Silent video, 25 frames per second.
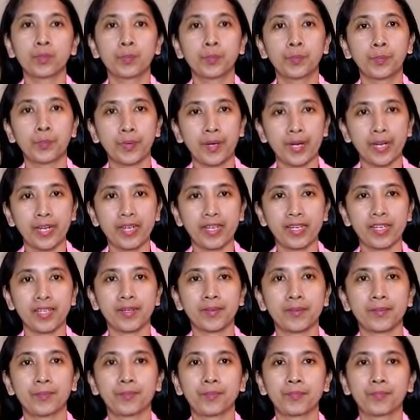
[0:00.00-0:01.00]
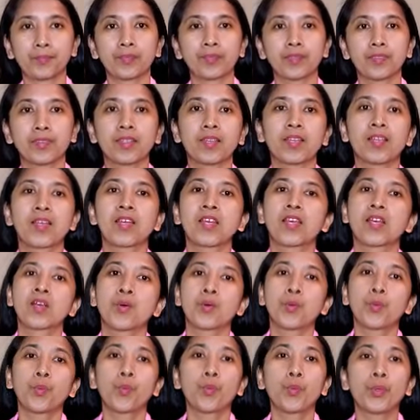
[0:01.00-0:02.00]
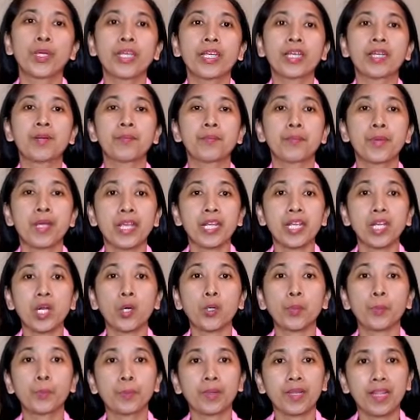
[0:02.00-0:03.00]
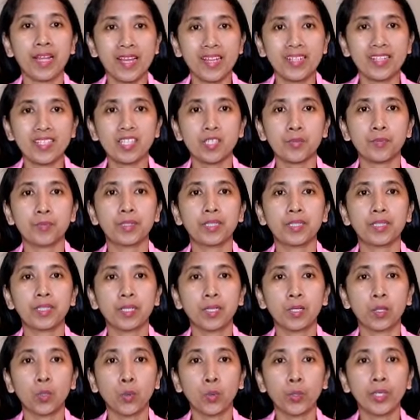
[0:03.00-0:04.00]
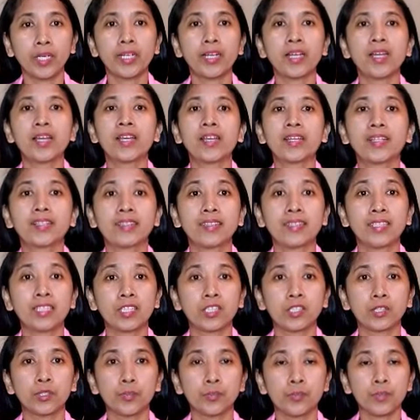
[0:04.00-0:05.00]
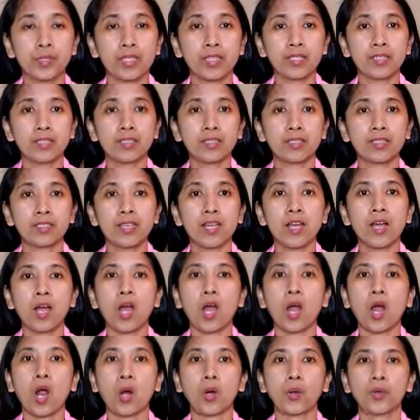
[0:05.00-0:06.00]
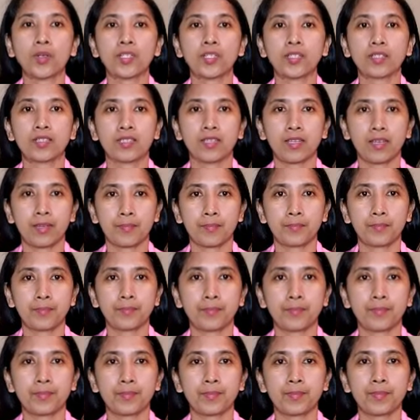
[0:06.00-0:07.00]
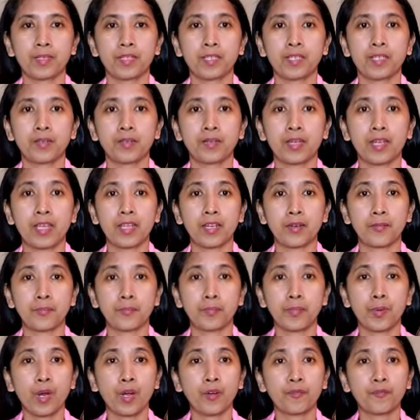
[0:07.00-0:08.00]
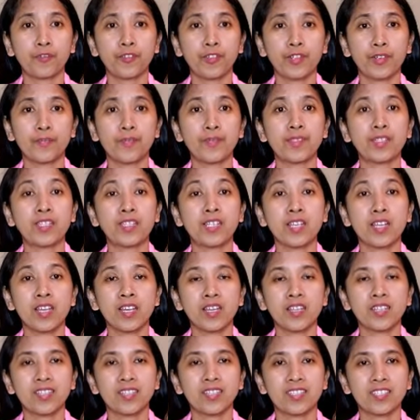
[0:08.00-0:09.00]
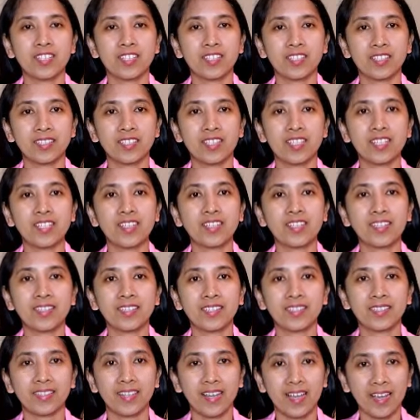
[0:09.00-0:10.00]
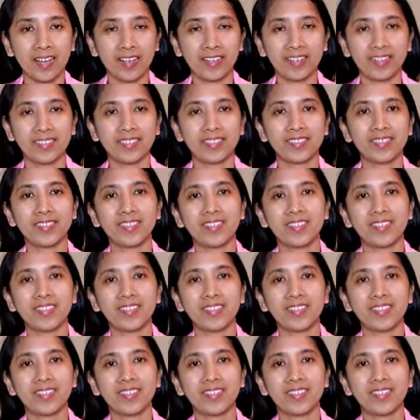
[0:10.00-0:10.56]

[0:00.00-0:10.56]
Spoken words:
to pray. We can make our plans, but the Lord determines our step in Proverbs 16:9.